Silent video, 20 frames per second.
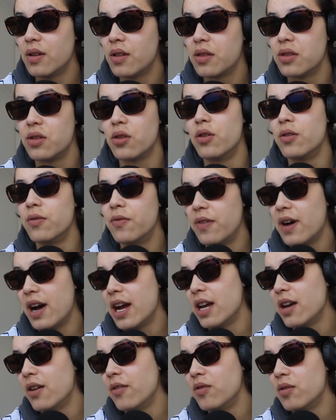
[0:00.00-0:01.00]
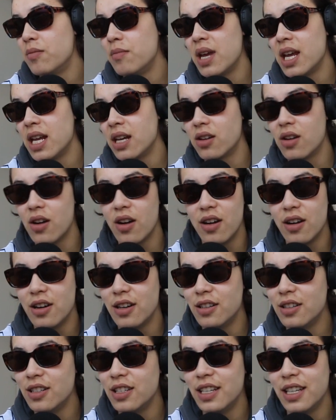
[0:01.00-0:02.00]
third fight of the main
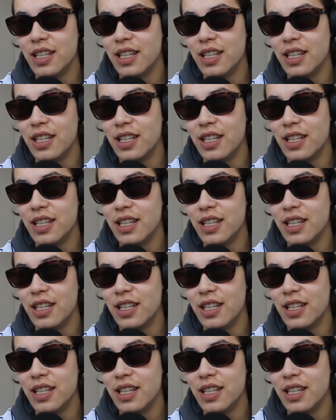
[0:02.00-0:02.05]
card.